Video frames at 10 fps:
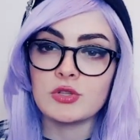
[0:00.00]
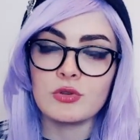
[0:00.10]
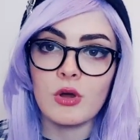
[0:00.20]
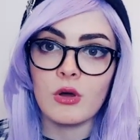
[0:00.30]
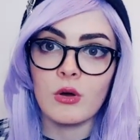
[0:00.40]

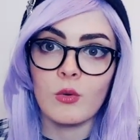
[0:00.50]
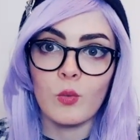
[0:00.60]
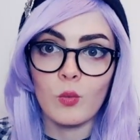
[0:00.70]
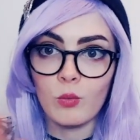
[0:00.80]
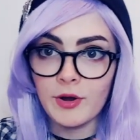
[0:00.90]

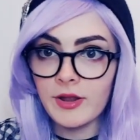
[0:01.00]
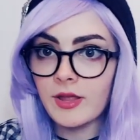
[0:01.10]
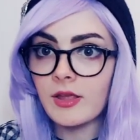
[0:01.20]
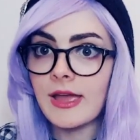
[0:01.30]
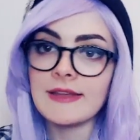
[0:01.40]
So
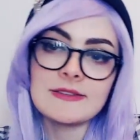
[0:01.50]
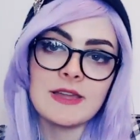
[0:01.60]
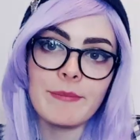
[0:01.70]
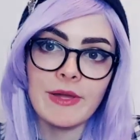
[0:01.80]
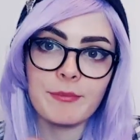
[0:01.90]
we had to
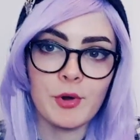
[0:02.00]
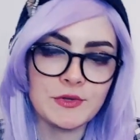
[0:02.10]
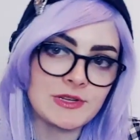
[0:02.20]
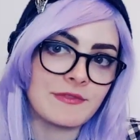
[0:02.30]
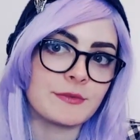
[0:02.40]
stop by the
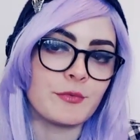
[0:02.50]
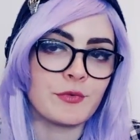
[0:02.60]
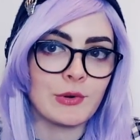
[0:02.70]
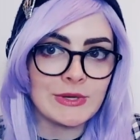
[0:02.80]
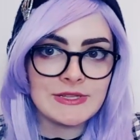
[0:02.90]
post office
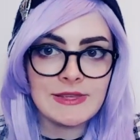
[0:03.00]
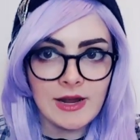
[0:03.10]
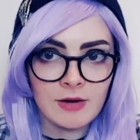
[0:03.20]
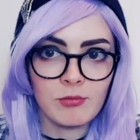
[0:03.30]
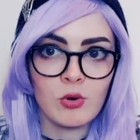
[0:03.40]
before we went to
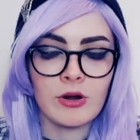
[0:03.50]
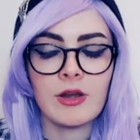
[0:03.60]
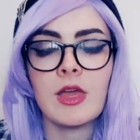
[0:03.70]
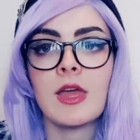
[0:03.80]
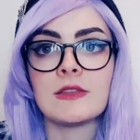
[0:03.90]
the
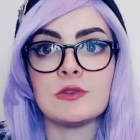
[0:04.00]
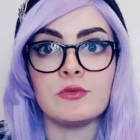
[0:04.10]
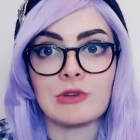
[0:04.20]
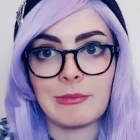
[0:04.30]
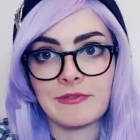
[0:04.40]
airport
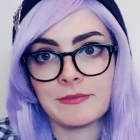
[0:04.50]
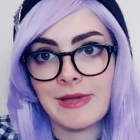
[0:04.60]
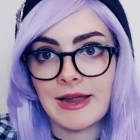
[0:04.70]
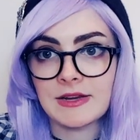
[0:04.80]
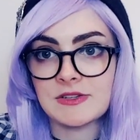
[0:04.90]
to drop off some
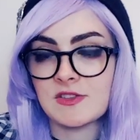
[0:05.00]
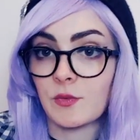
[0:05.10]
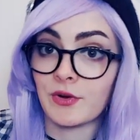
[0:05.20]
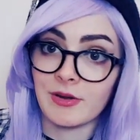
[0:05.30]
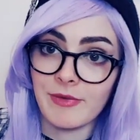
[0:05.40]
packages
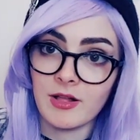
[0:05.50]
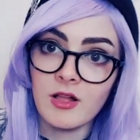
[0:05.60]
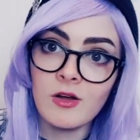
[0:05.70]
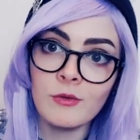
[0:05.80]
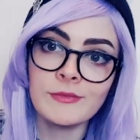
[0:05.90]
that we were going to mail
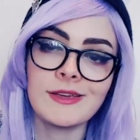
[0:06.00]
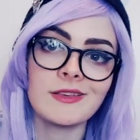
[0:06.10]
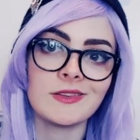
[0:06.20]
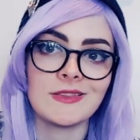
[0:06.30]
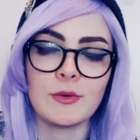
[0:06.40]
home
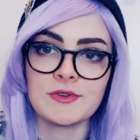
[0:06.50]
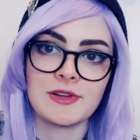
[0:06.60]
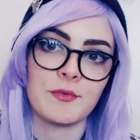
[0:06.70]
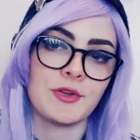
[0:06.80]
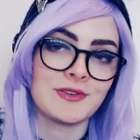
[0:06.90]
because they were
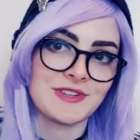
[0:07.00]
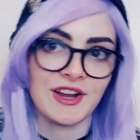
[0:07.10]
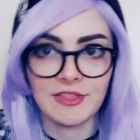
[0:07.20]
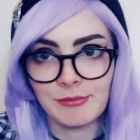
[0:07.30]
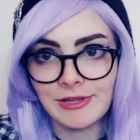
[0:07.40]
stuff we couldn't
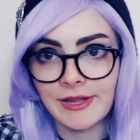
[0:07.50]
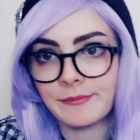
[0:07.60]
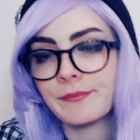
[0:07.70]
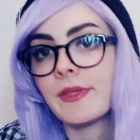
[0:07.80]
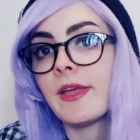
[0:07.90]
take on the
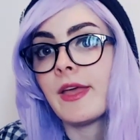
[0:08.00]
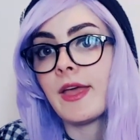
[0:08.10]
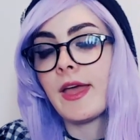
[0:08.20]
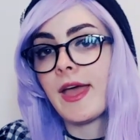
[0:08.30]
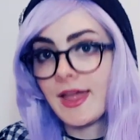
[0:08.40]
plane.
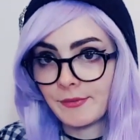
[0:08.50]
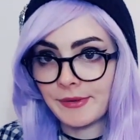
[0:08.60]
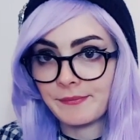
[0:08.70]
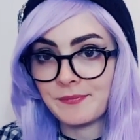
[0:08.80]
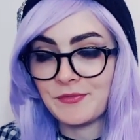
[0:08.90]

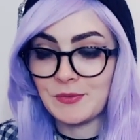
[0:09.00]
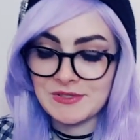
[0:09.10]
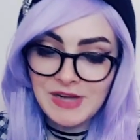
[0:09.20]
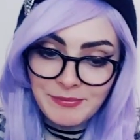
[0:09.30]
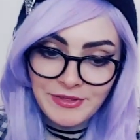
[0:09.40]
Anyway, so we
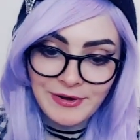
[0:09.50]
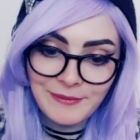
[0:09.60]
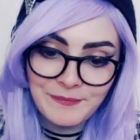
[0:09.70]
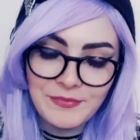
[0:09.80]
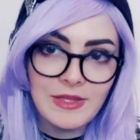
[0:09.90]
stopped
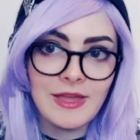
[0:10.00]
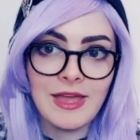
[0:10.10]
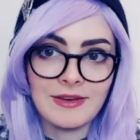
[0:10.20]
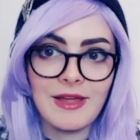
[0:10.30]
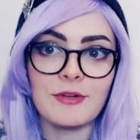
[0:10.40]
there,
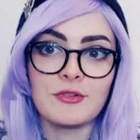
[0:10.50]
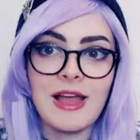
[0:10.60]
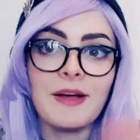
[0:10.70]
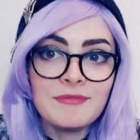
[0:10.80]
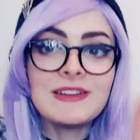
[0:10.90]
and
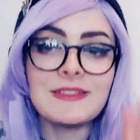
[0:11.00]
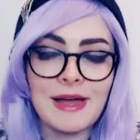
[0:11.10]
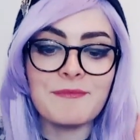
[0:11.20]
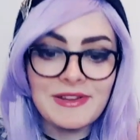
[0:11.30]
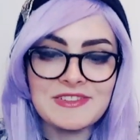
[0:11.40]

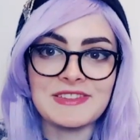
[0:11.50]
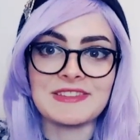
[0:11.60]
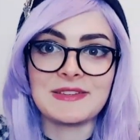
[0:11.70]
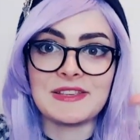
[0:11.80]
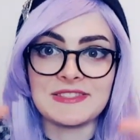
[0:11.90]
I'm mentioning
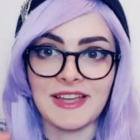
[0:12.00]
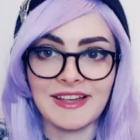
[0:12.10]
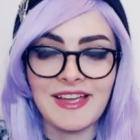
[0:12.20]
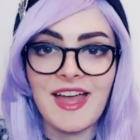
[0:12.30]
this because like